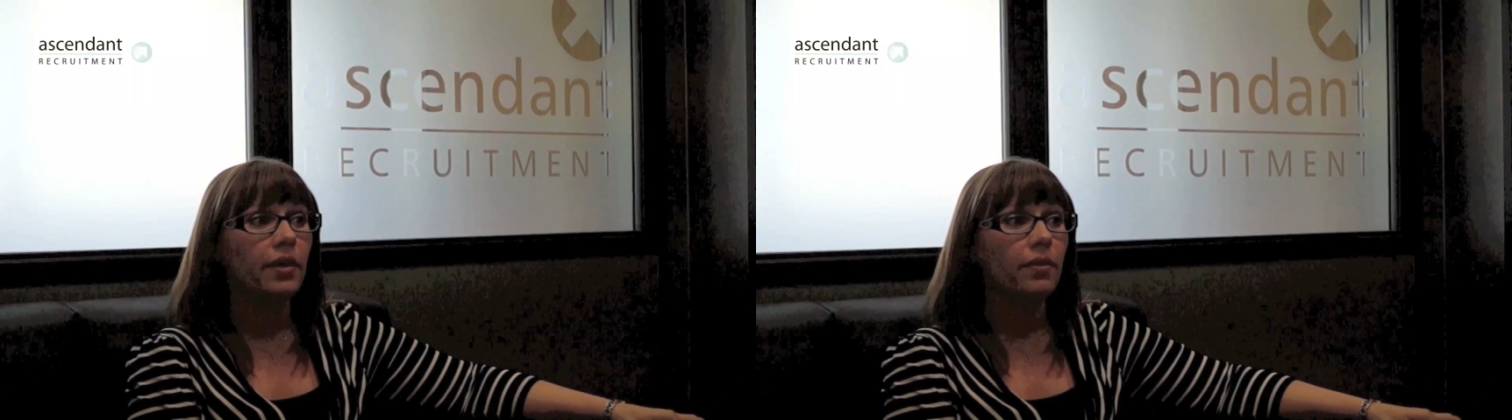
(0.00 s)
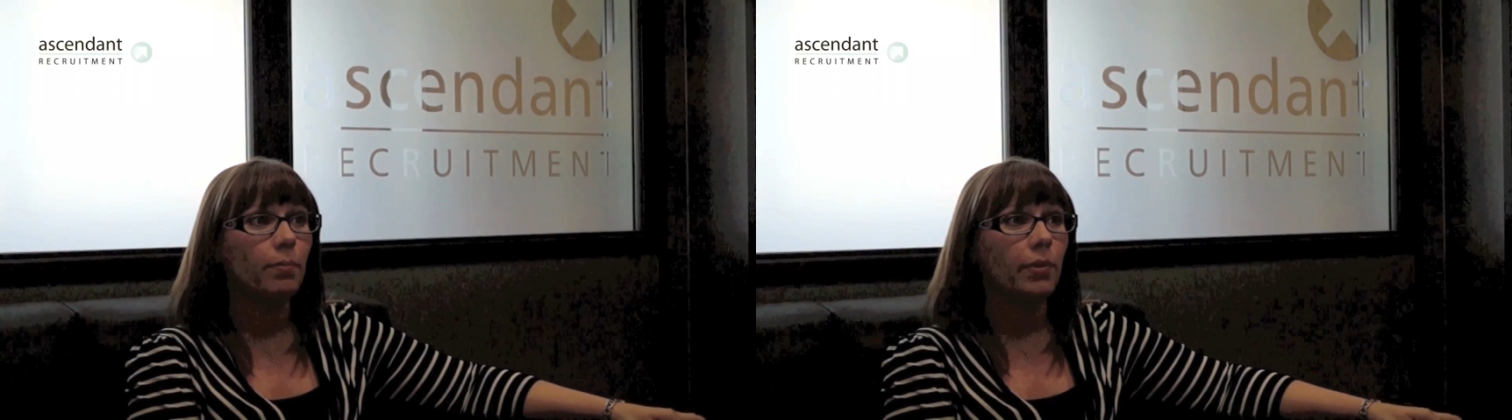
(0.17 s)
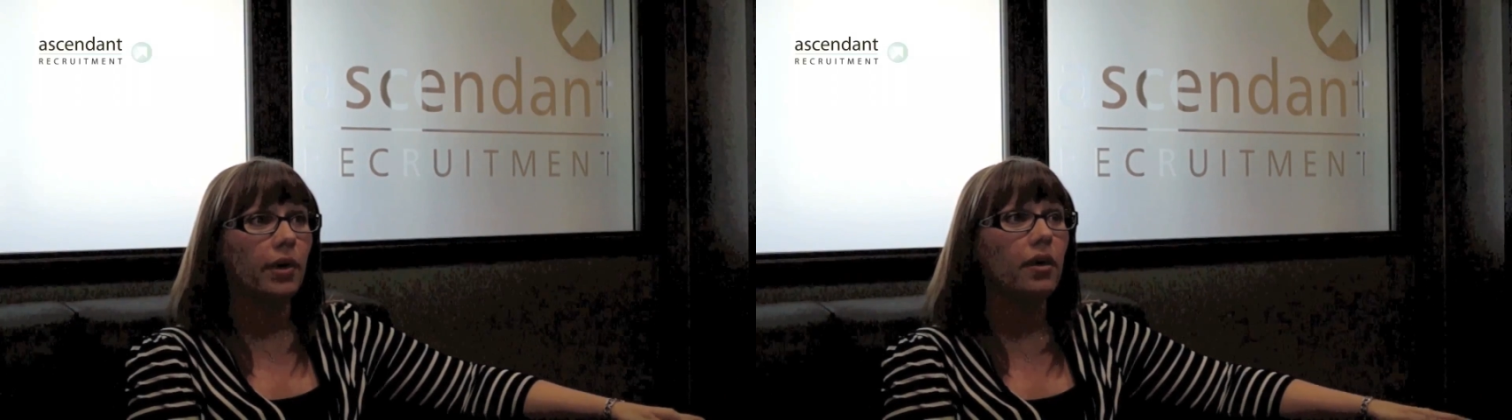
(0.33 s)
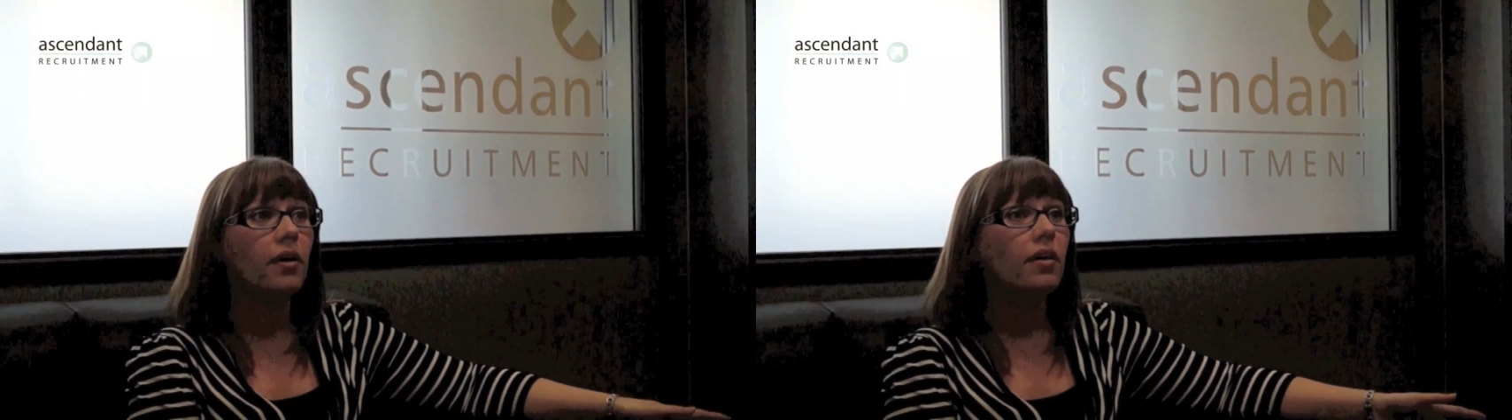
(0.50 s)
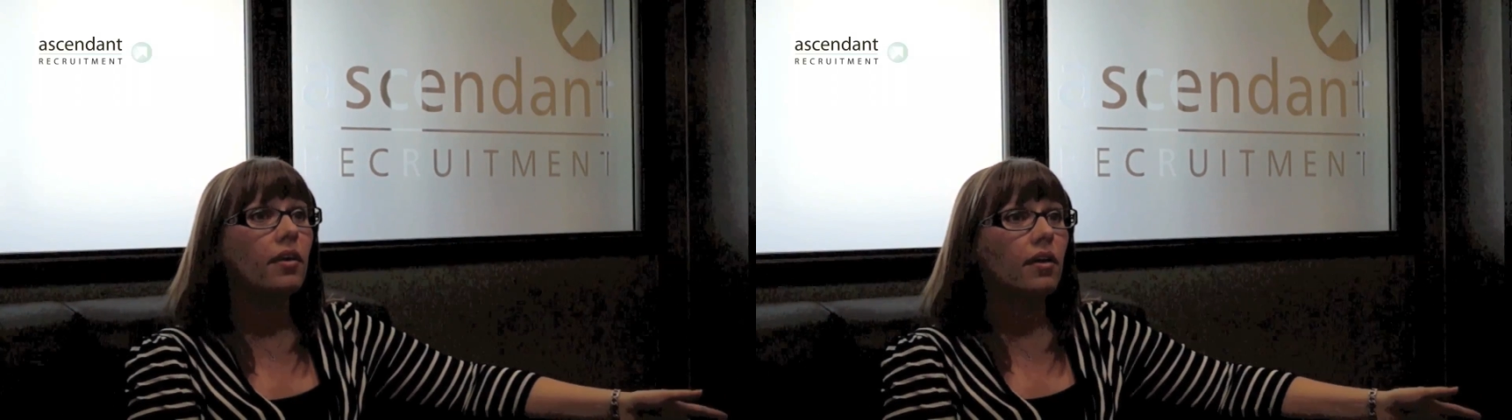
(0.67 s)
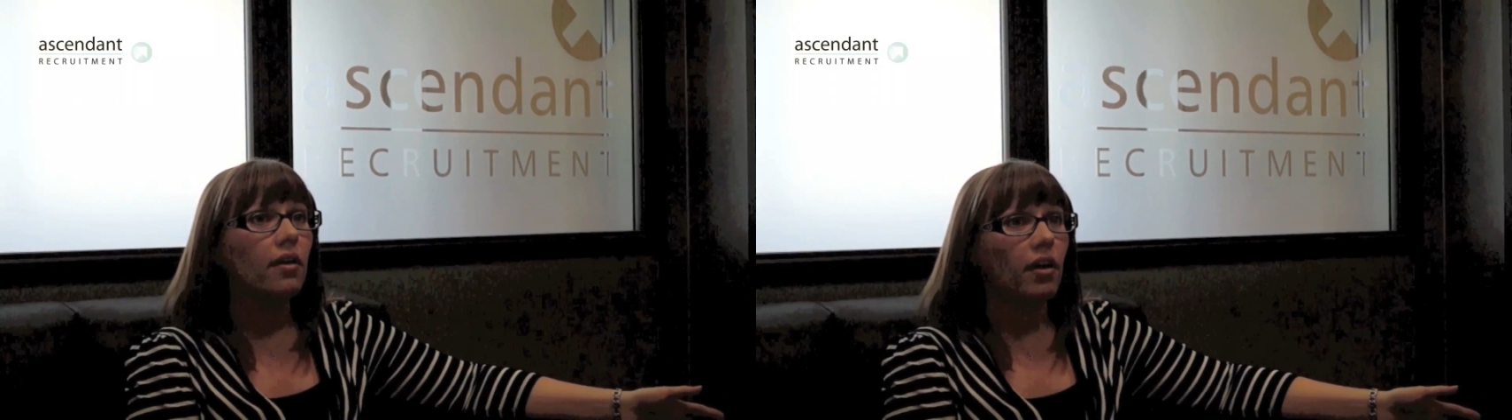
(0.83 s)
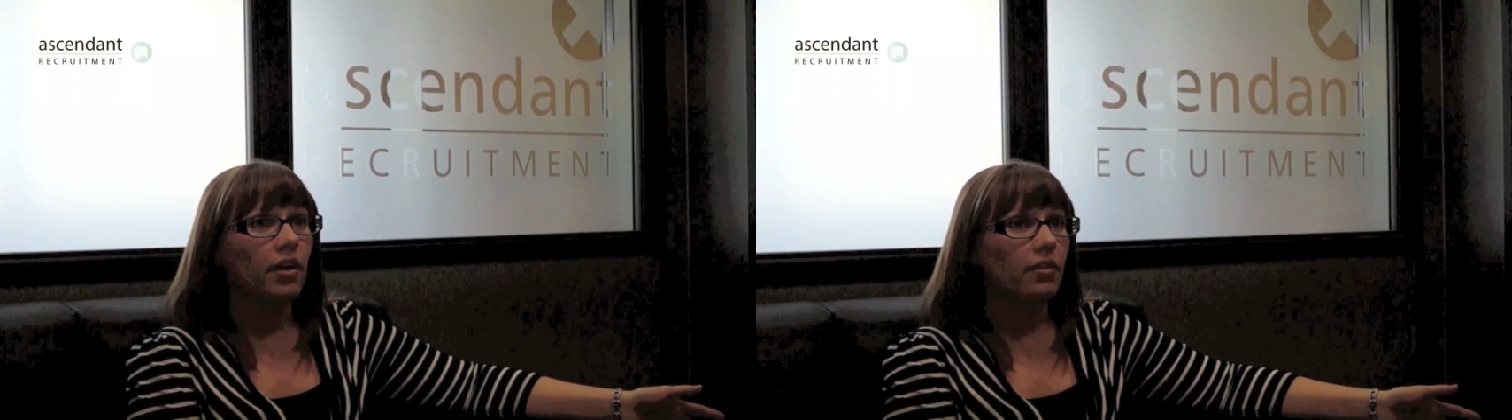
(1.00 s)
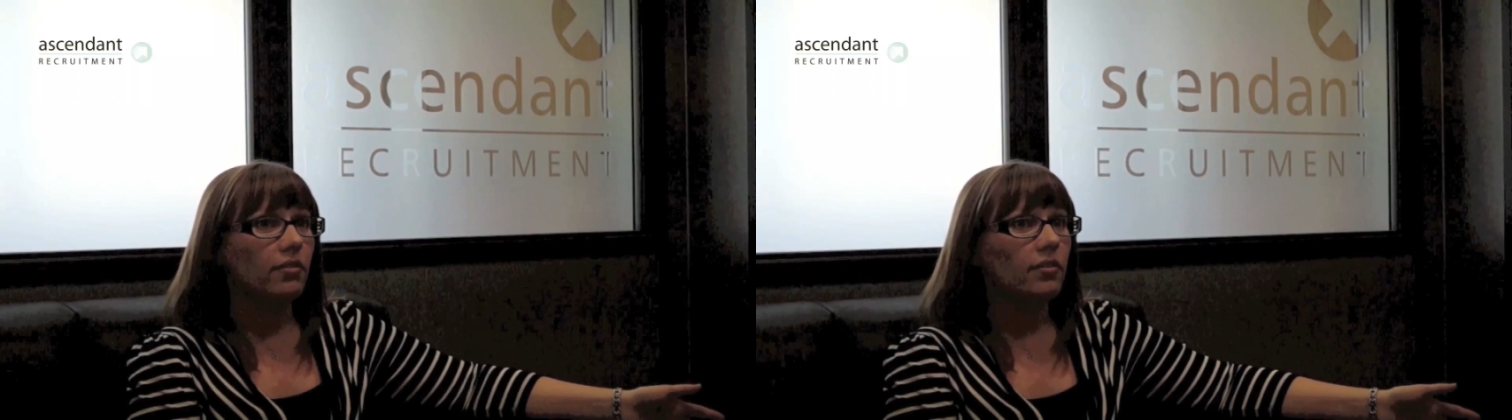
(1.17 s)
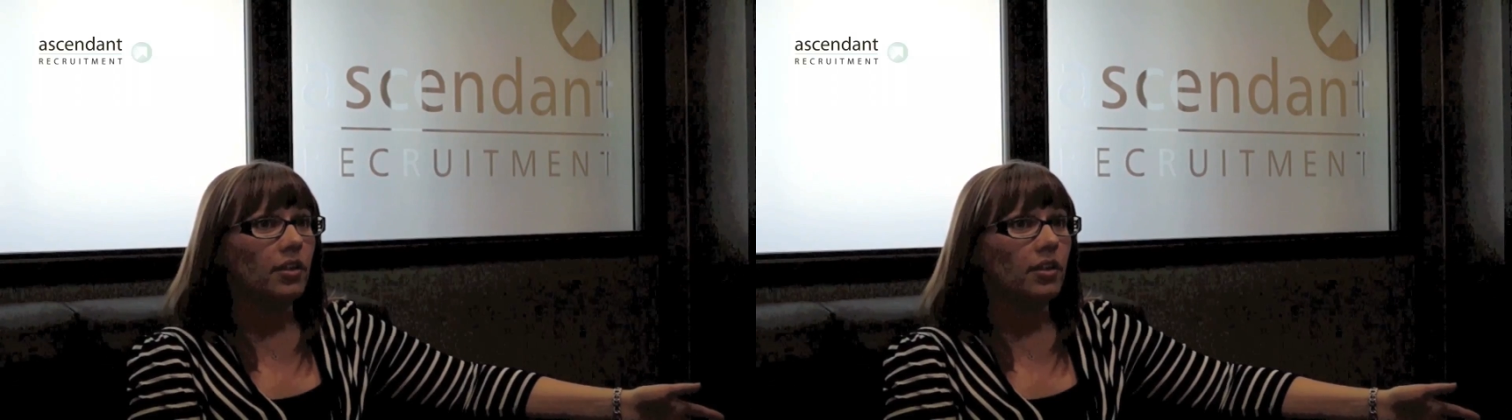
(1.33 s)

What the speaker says: with, but I,